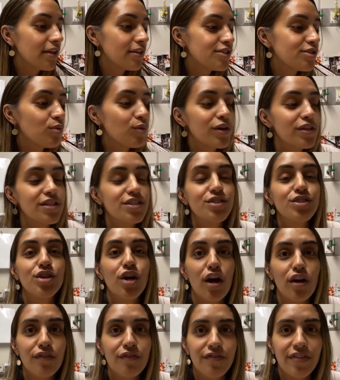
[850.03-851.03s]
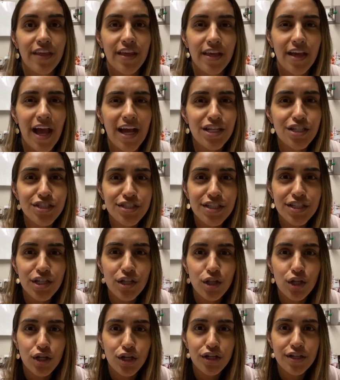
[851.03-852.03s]
to wear the scarf thing. I just need to
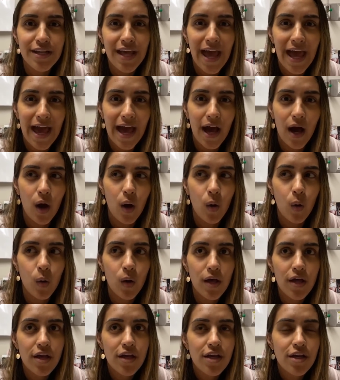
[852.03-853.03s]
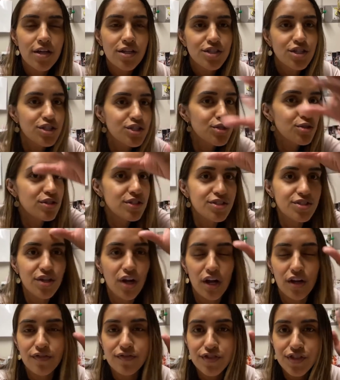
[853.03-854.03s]
learn how to do the
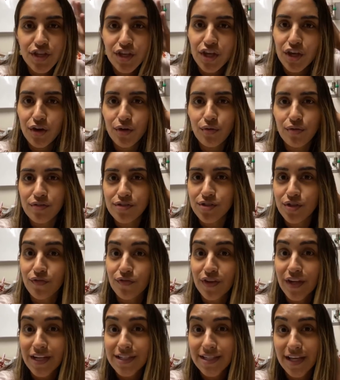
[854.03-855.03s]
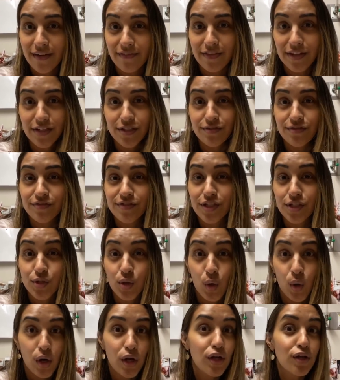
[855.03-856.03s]
scarves cute. So if you guys have any
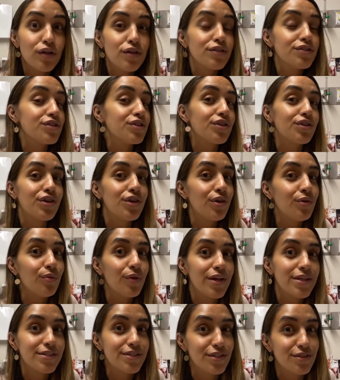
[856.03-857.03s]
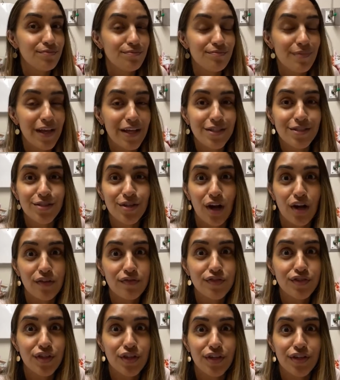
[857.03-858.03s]
tutorials or cute ways to make
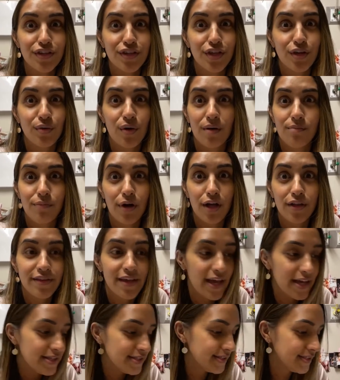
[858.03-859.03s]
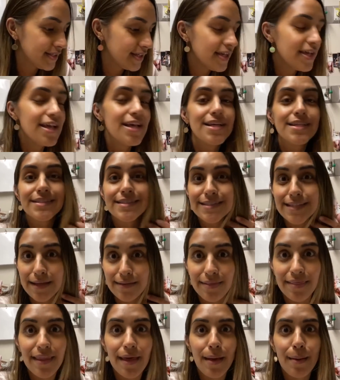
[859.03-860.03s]
scarves look cute on bald heads,
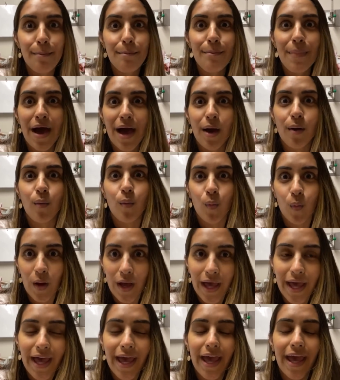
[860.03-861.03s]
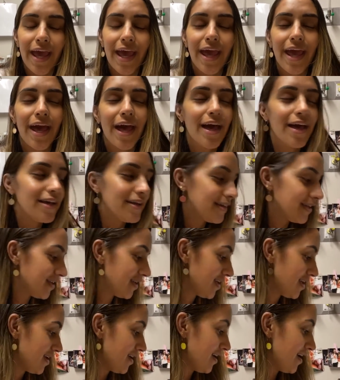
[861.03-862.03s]
send them my way.
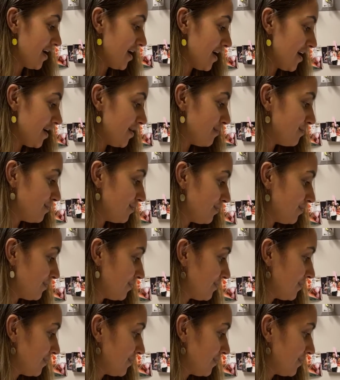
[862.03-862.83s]
Um,